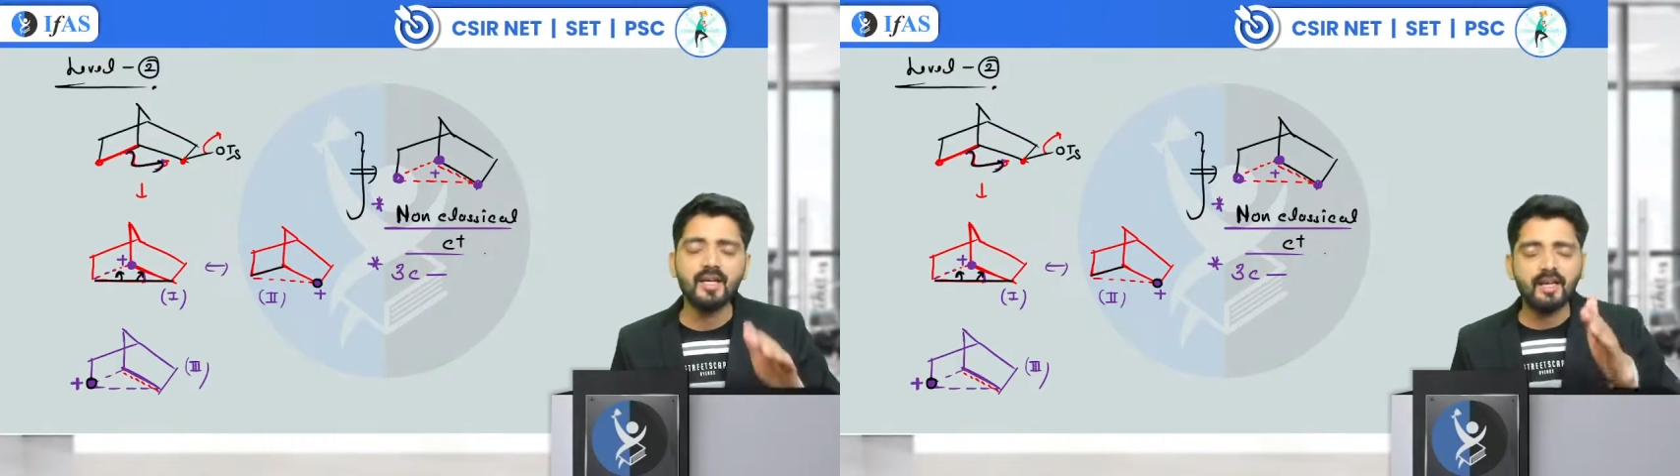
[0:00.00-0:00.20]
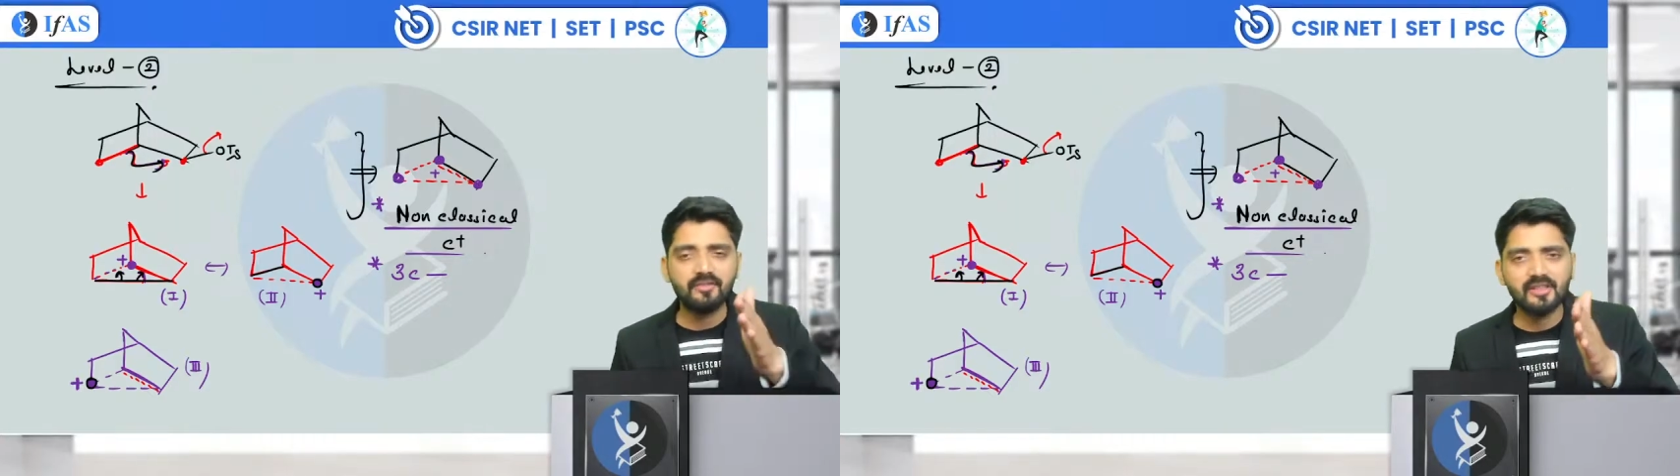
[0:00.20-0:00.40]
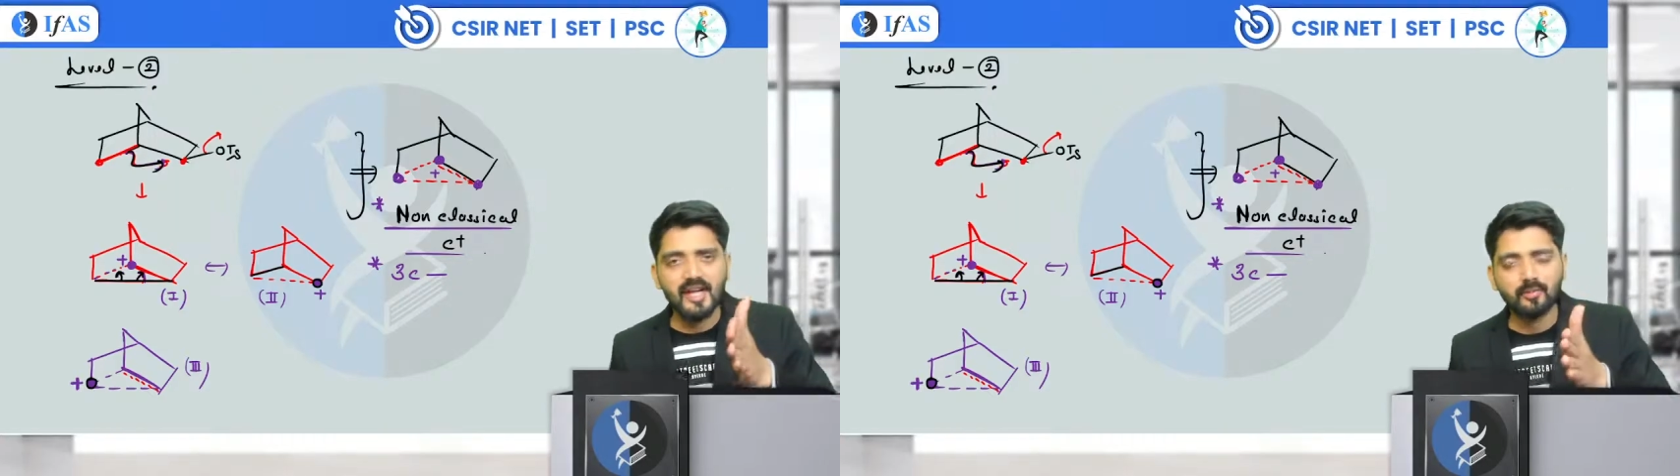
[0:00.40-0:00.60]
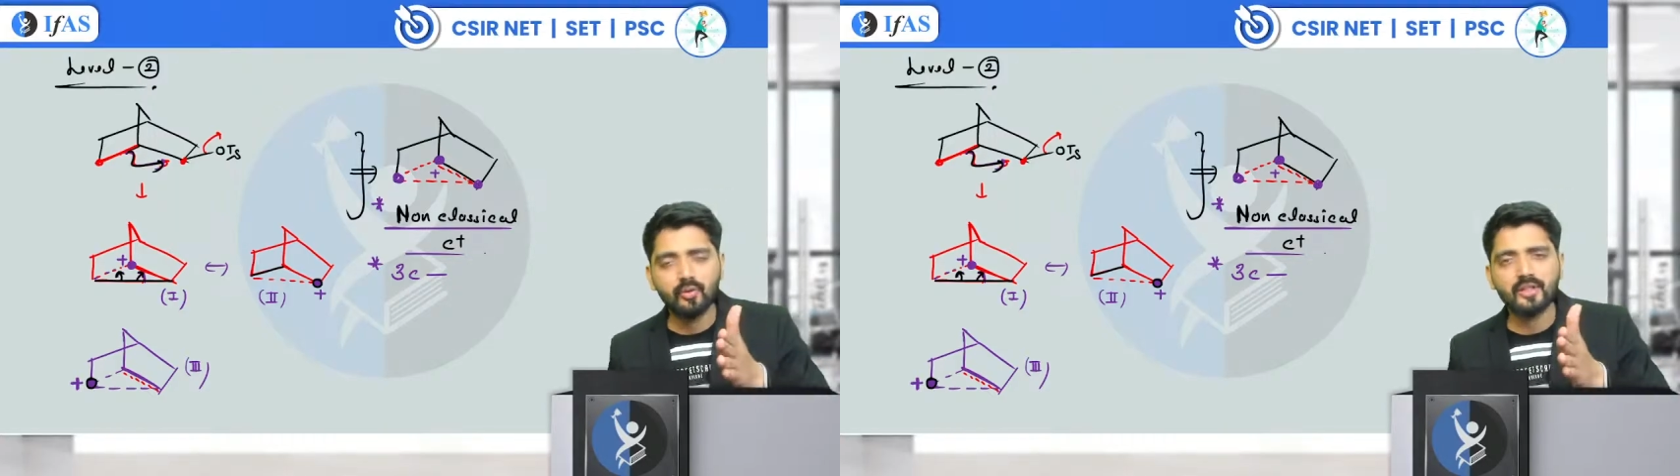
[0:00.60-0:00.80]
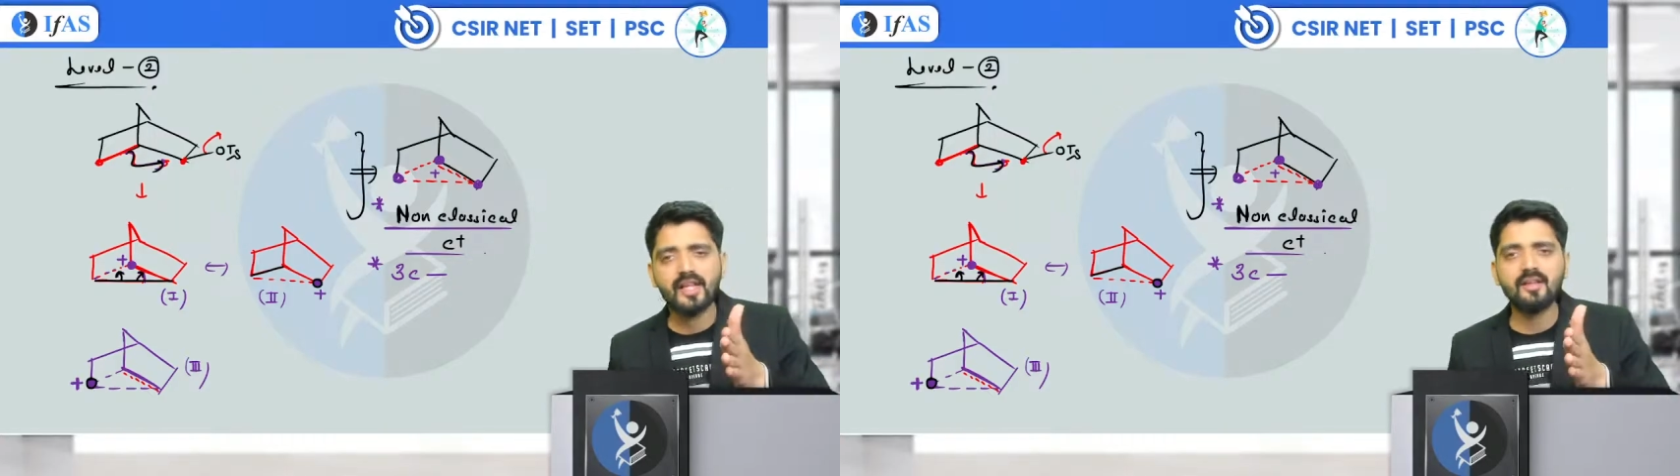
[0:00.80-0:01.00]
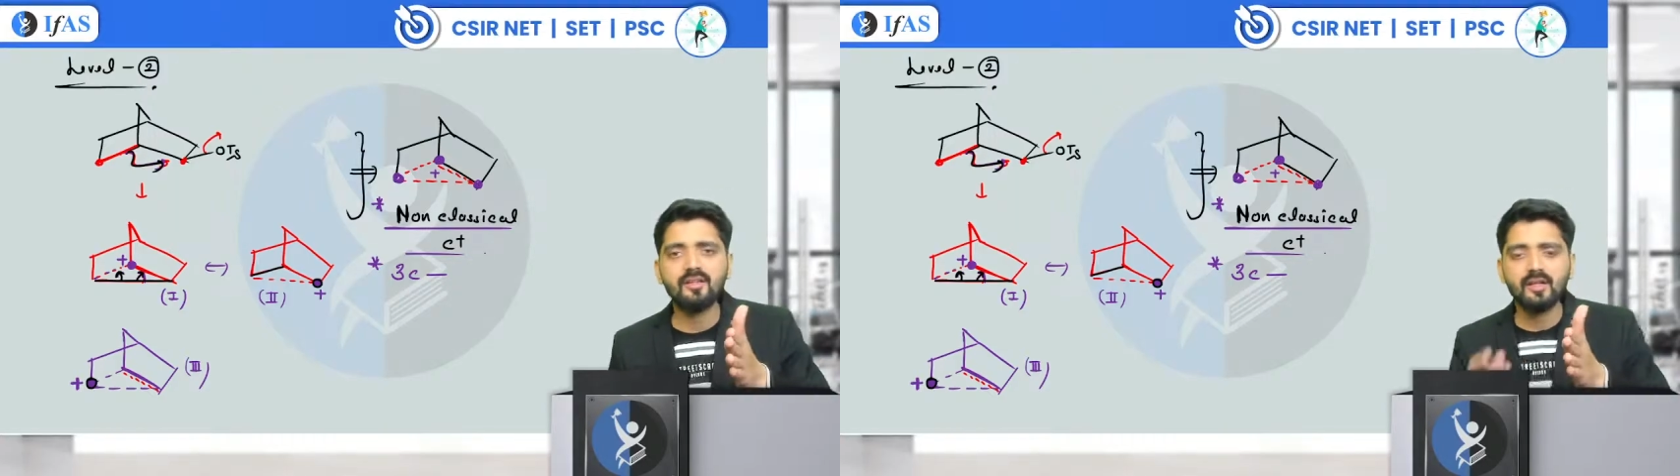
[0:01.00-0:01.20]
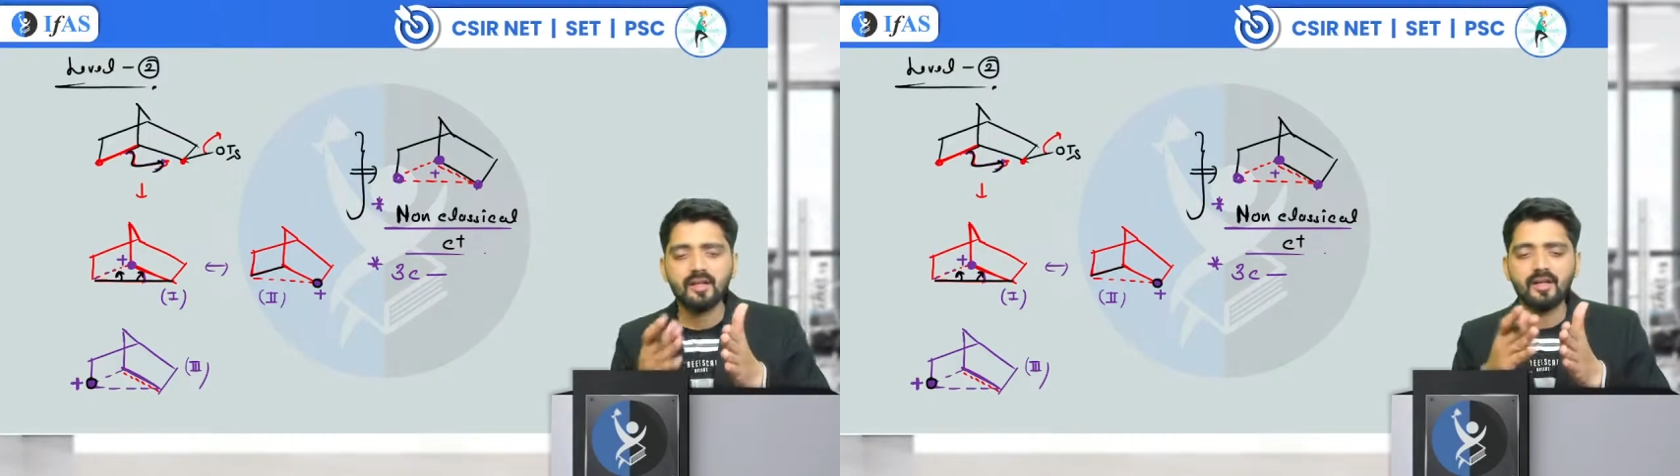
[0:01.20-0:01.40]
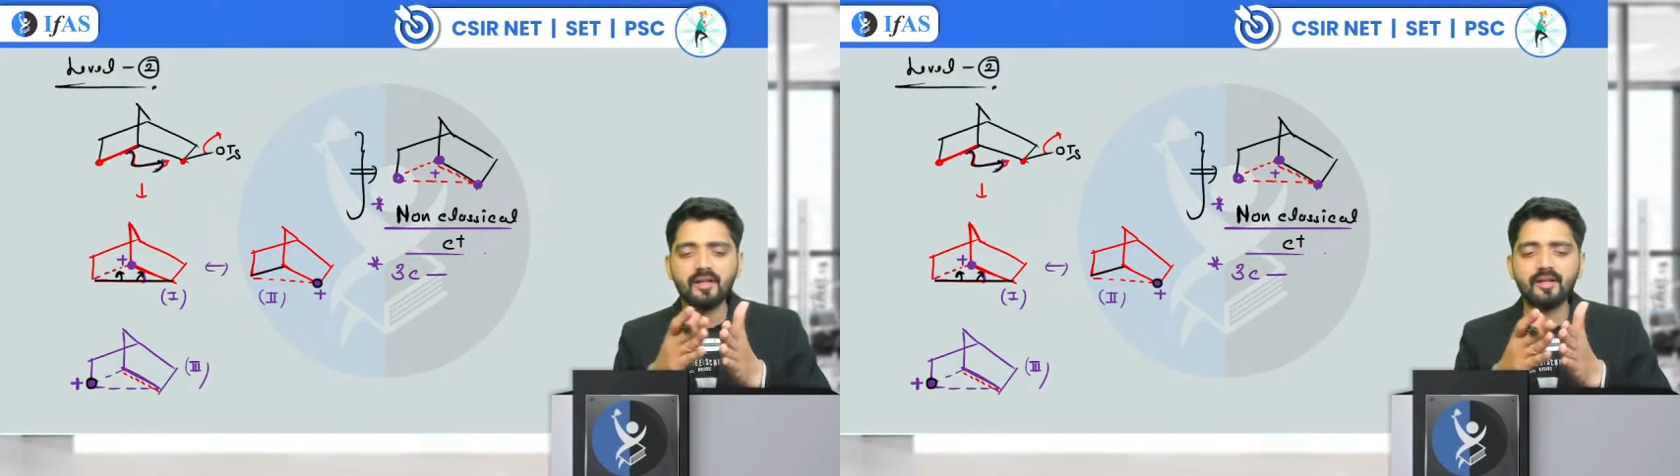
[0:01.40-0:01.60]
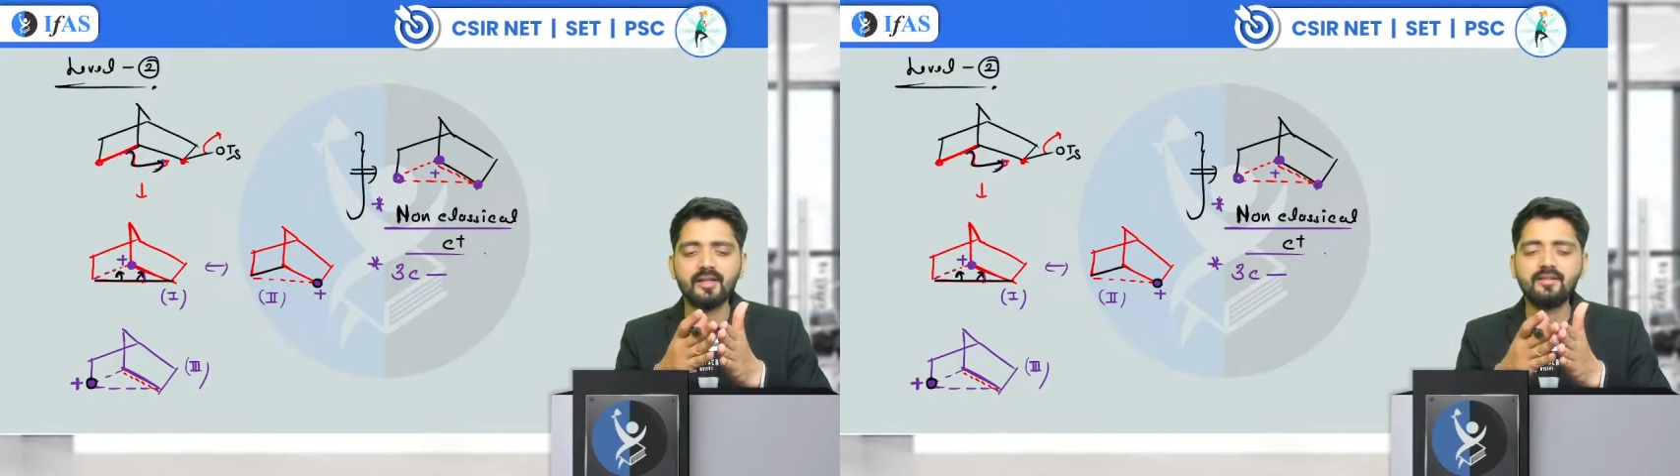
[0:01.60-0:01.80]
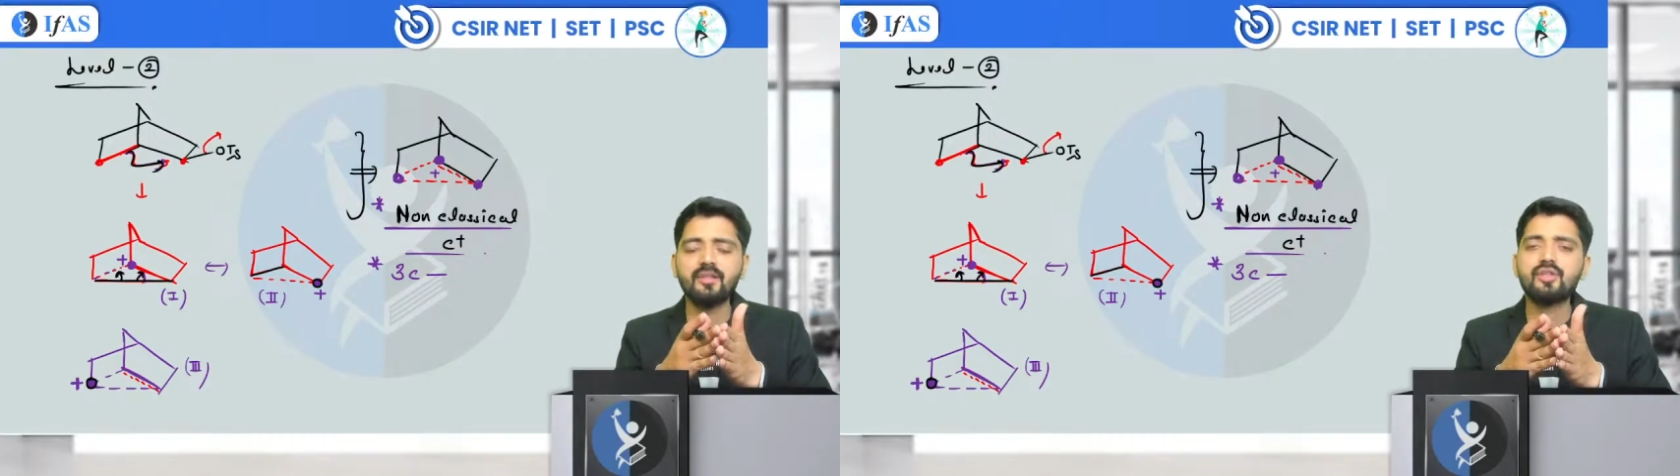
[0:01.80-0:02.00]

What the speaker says: If the carbocation is